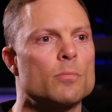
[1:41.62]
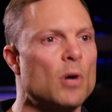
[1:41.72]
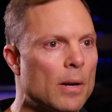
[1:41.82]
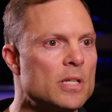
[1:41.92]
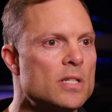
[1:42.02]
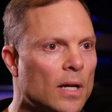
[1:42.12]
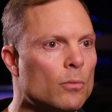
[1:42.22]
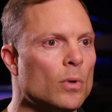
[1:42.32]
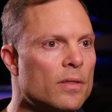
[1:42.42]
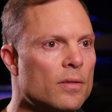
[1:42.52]
should probably
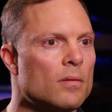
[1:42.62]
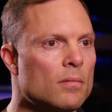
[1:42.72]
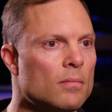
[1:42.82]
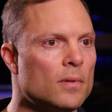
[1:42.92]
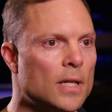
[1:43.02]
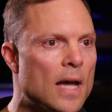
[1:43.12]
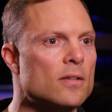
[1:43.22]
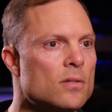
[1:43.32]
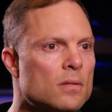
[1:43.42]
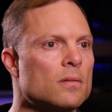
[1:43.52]
stick with the
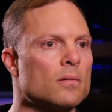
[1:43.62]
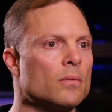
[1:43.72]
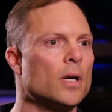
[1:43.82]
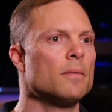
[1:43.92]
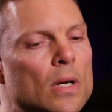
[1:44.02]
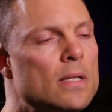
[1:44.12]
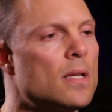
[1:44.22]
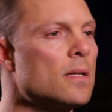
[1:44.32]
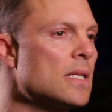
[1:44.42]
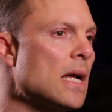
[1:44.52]
yes, right? And
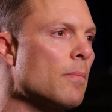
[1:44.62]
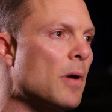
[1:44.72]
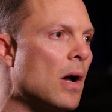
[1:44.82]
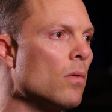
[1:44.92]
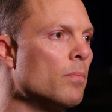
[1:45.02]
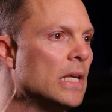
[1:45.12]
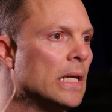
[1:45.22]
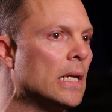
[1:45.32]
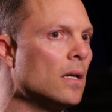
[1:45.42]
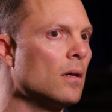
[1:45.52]
it's not about
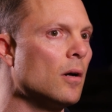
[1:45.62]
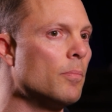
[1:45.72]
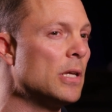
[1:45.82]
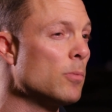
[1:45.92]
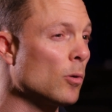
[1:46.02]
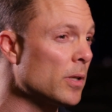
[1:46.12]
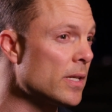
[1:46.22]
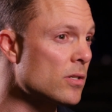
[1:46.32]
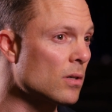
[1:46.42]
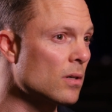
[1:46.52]
being a people
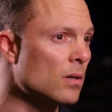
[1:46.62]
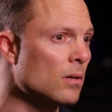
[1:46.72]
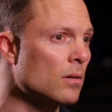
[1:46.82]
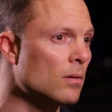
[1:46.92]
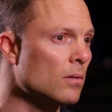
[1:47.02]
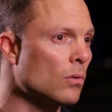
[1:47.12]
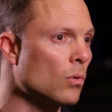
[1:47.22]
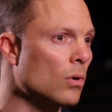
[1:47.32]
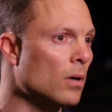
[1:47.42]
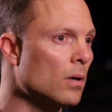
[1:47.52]
pleaser
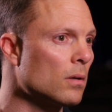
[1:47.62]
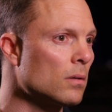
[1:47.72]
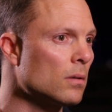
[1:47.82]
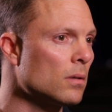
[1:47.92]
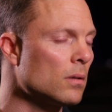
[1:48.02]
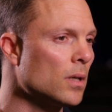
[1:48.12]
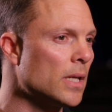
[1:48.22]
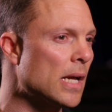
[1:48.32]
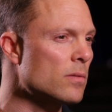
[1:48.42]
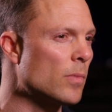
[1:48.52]
or a
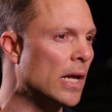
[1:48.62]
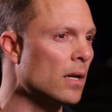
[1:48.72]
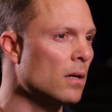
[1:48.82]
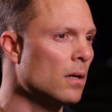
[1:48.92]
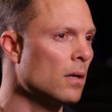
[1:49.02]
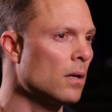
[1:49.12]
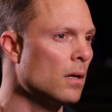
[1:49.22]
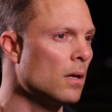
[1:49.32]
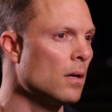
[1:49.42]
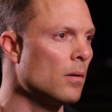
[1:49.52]
yes man,
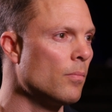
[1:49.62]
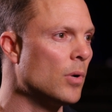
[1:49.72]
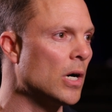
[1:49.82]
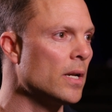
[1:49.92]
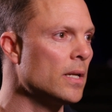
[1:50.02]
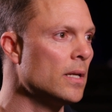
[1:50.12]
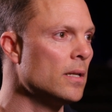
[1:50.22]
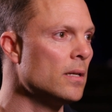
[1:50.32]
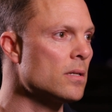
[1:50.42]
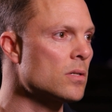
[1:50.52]
but
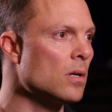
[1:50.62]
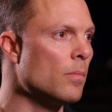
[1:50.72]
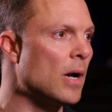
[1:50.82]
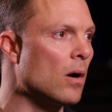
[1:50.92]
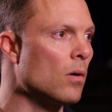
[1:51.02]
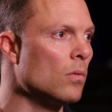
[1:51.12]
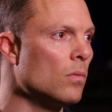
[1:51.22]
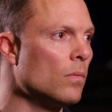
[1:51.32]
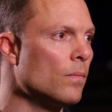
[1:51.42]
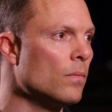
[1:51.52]
it is about
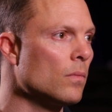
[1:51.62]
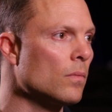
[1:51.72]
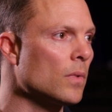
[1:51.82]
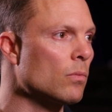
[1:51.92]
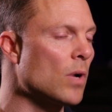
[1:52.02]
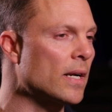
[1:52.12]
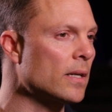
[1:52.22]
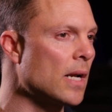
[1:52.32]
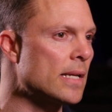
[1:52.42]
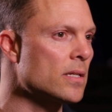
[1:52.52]
like
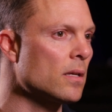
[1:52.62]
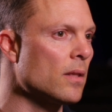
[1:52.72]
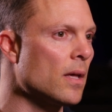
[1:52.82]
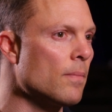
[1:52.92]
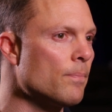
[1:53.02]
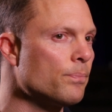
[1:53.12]
recognizing that